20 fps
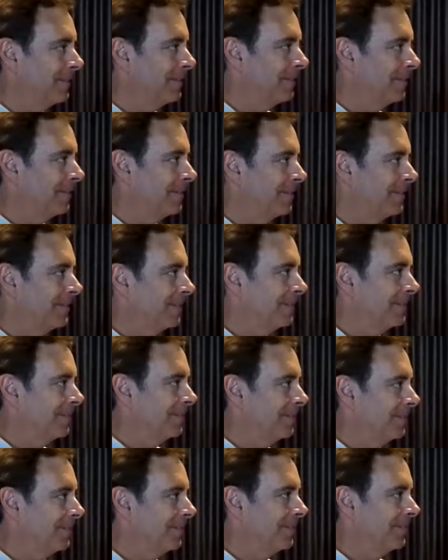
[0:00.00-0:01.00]

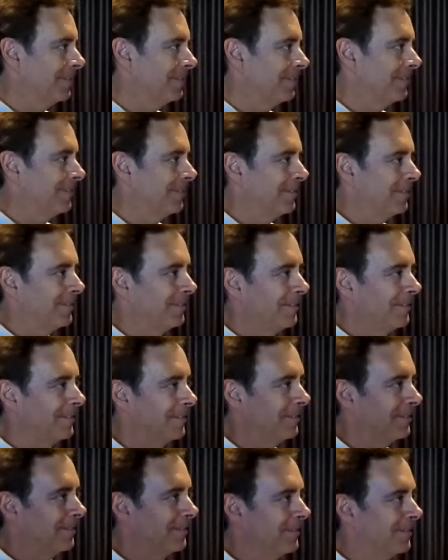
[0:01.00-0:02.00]

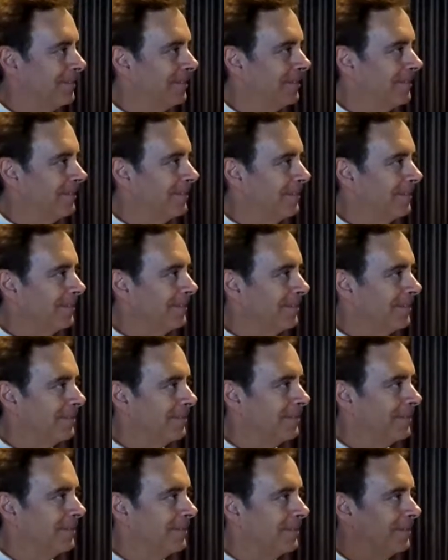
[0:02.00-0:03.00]

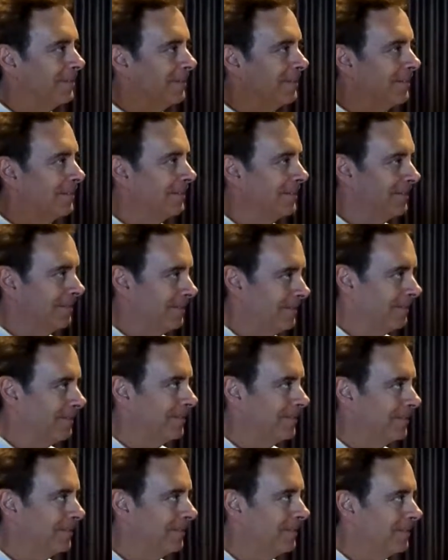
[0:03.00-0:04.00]

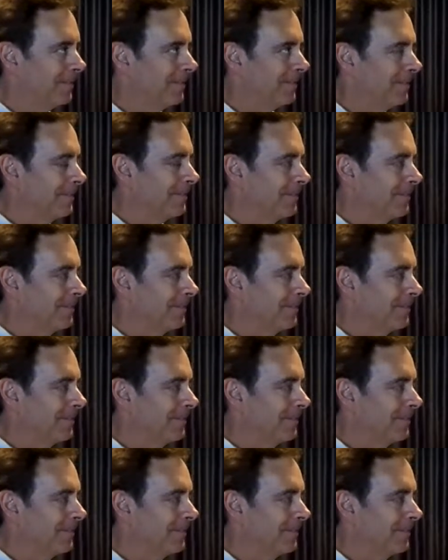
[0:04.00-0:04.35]
(not speaking)